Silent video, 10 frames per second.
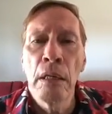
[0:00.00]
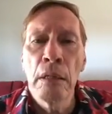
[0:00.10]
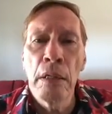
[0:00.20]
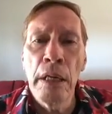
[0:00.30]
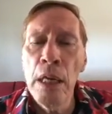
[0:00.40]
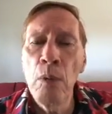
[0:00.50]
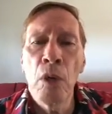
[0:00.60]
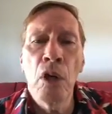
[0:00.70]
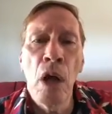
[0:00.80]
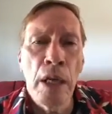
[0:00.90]
that he would
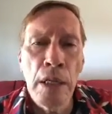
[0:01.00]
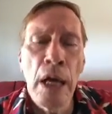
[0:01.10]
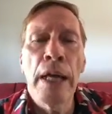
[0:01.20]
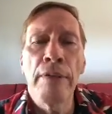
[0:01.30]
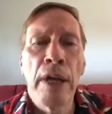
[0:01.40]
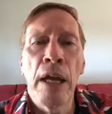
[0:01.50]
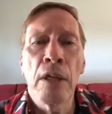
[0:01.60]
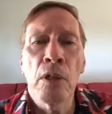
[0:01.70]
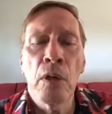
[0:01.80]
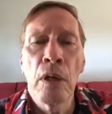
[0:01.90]
not die of cancer.